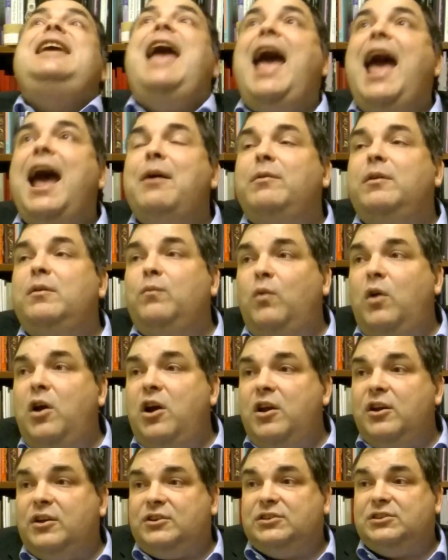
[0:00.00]
how it
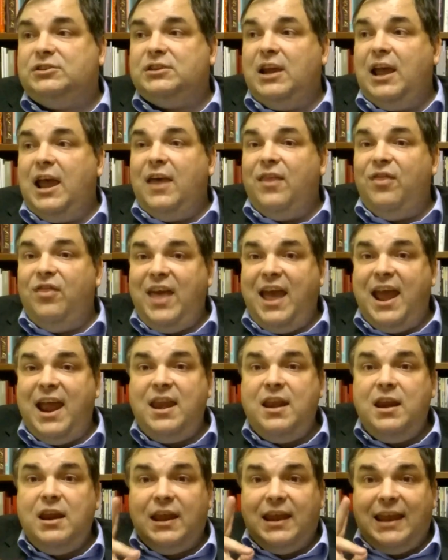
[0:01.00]
works,
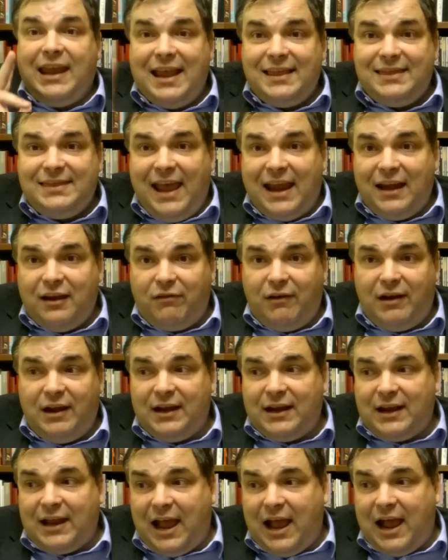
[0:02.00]
then get that
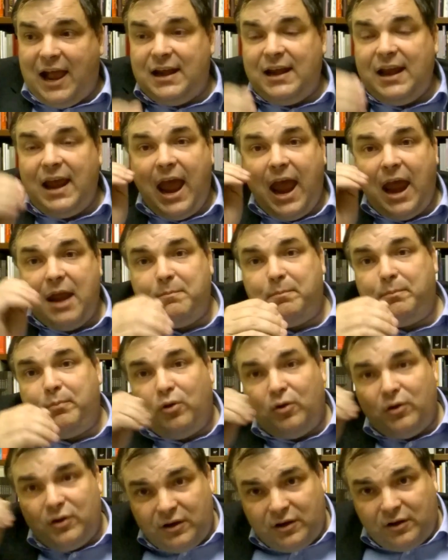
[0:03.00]
credit card and
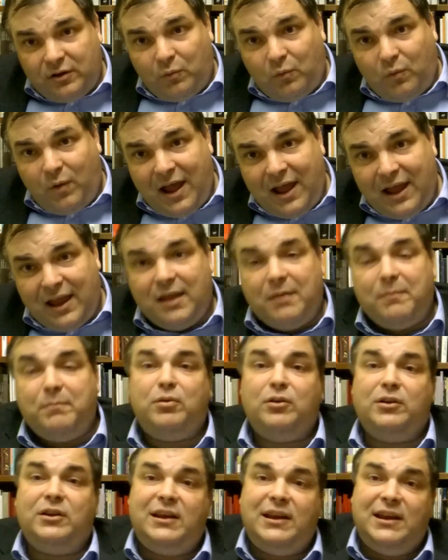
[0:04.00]
put it away.
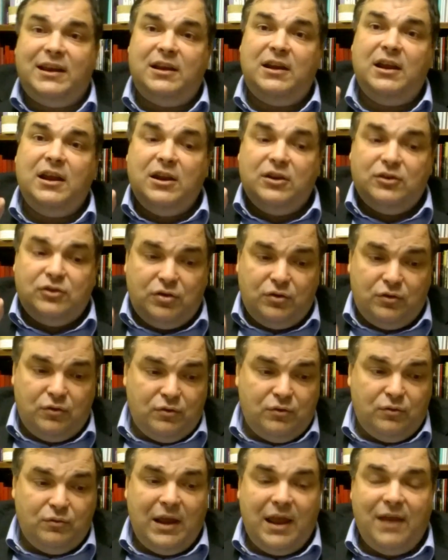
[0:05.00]
Put it in
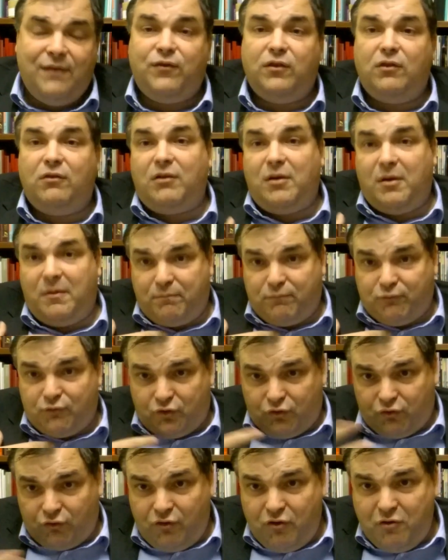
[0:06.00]
to, if you're a
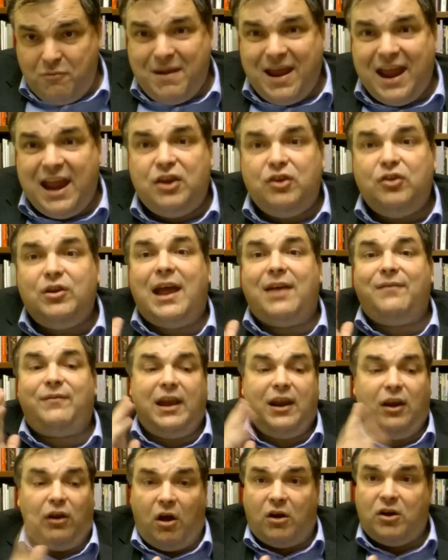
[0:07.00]
true man, you'd have
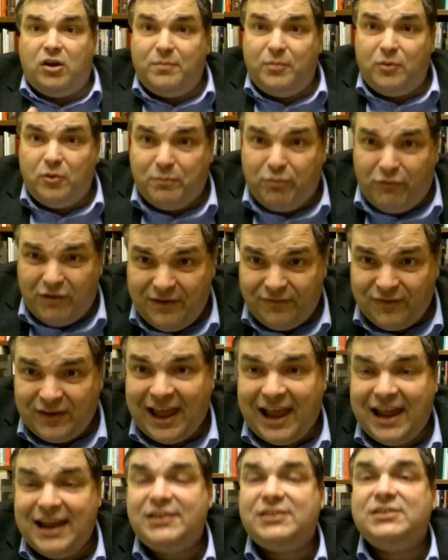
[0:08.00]
a lockable
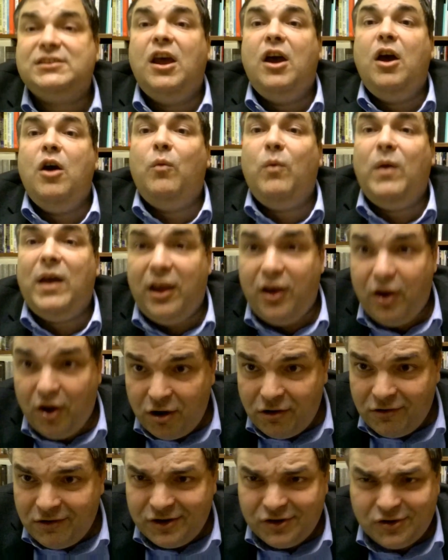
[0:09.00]
briefcase where
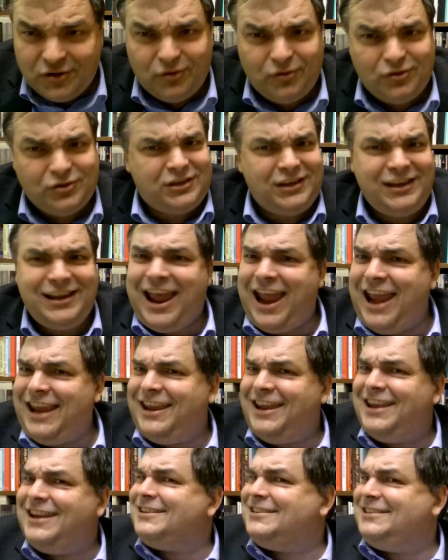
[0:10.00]
her indoors it, ain't
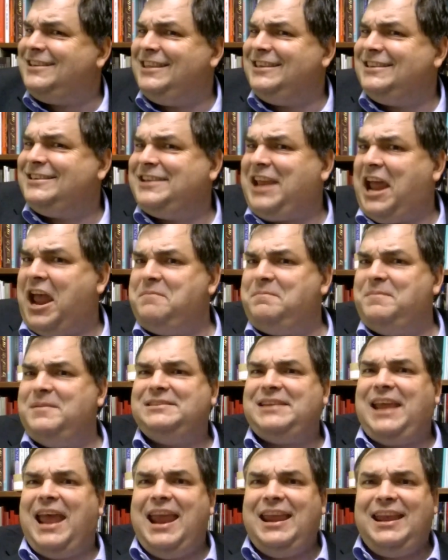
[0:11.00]
going to see the
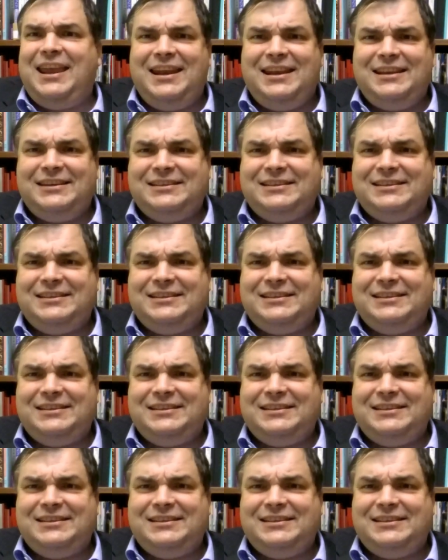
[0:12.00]
statements, ain't going to